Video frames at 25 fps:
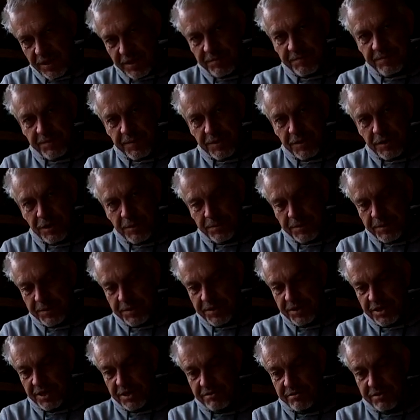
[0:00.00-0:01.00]
if the copper
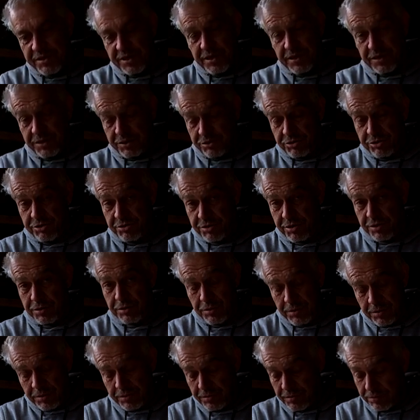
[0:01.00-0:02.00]
theory is
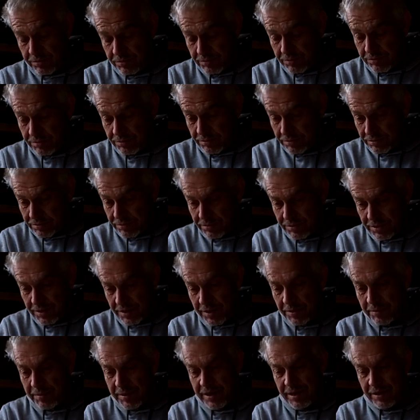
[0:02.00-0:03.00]
true
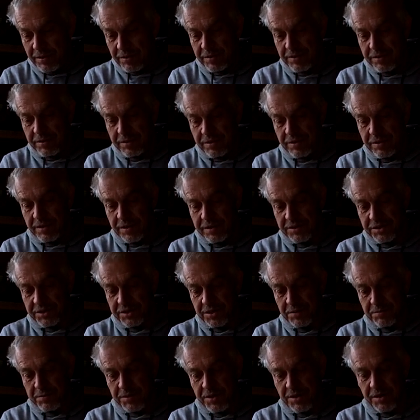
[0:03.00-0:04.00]
about uh,
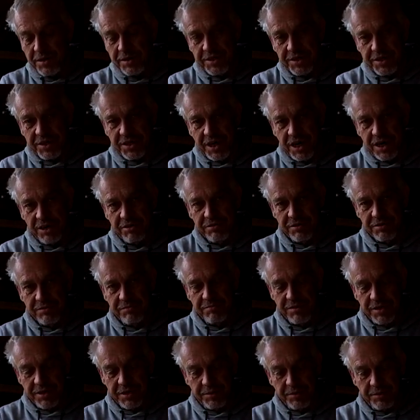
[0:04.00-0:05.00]
some kind of
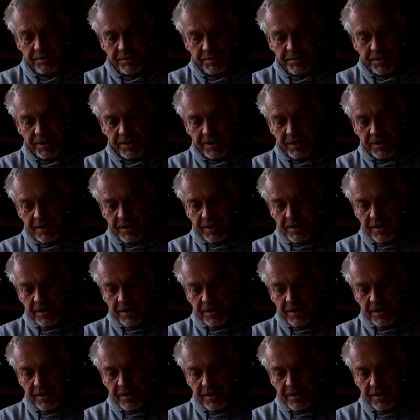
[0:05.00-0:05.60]
current running through it